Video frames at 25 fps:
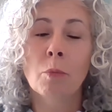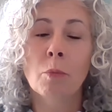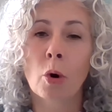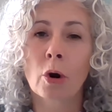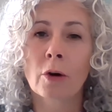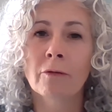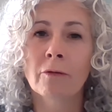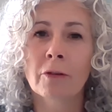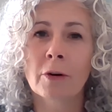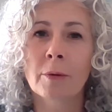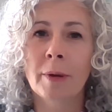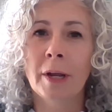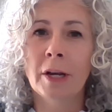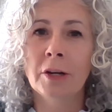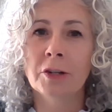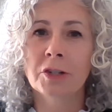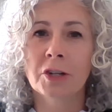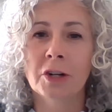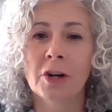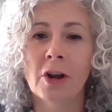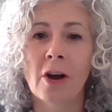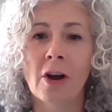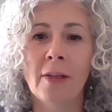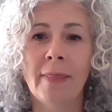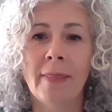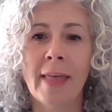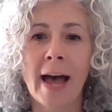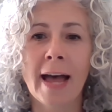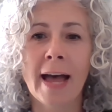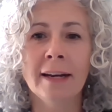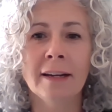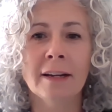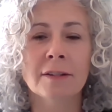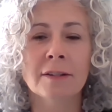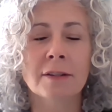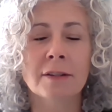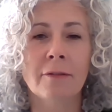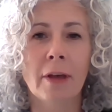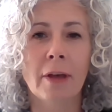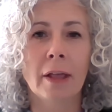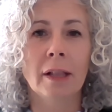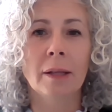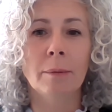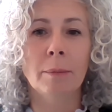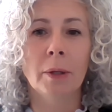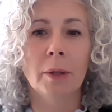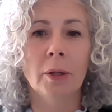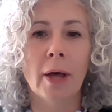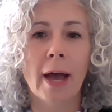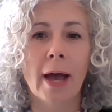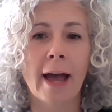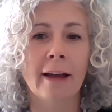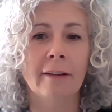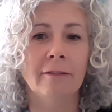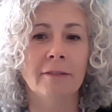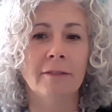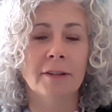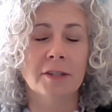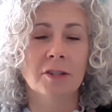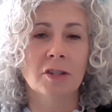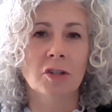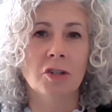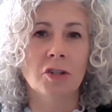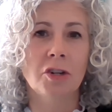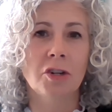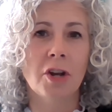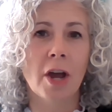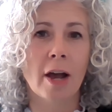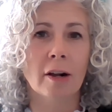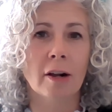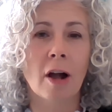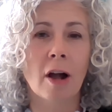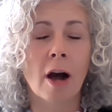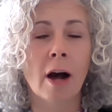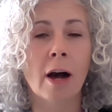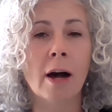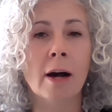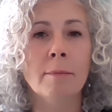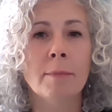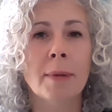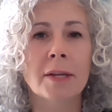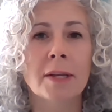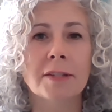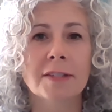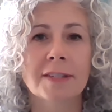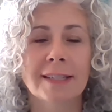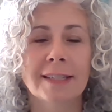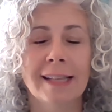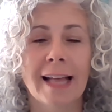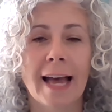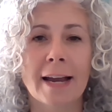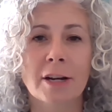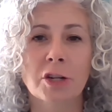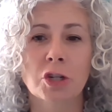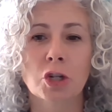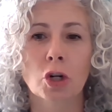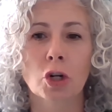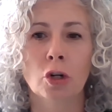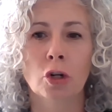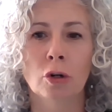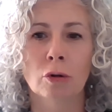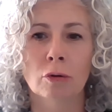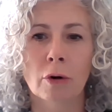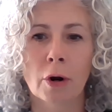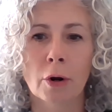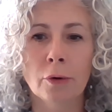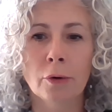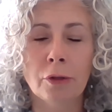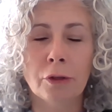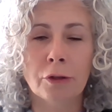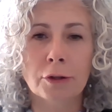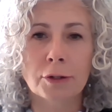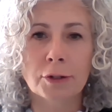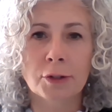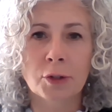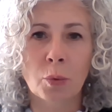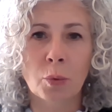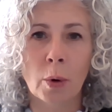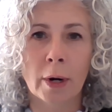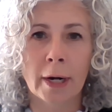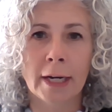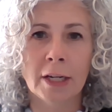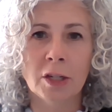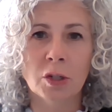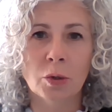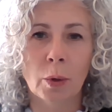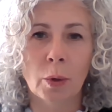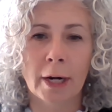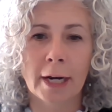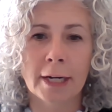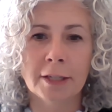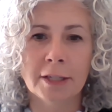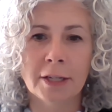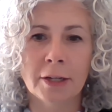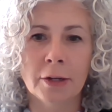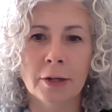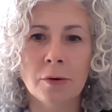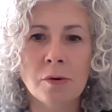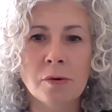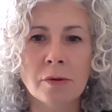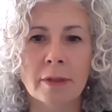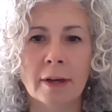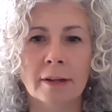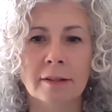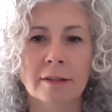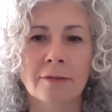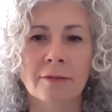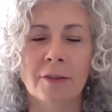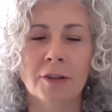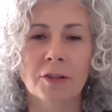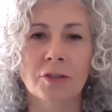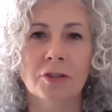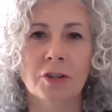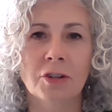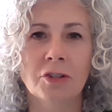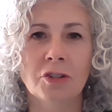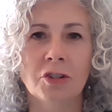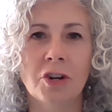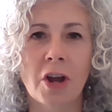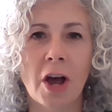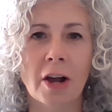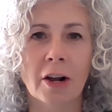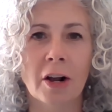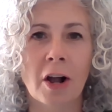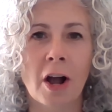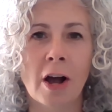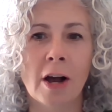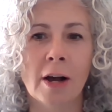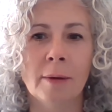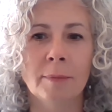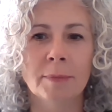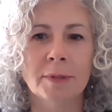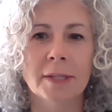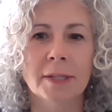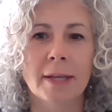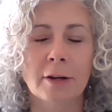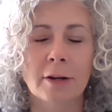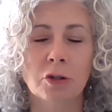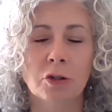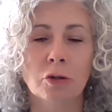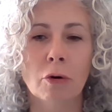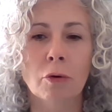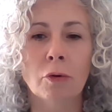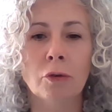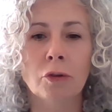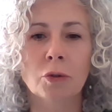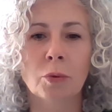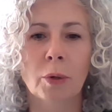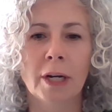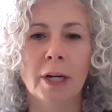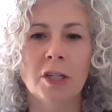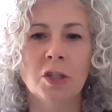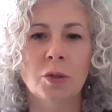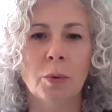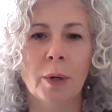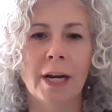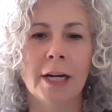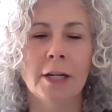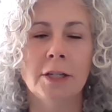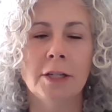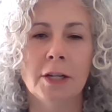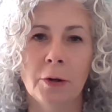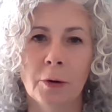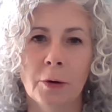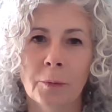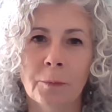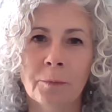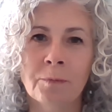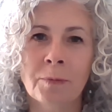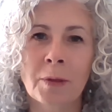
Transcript: More information on that is available at vistage.com slash growth 2022. That's vistage.com slash growth 2022.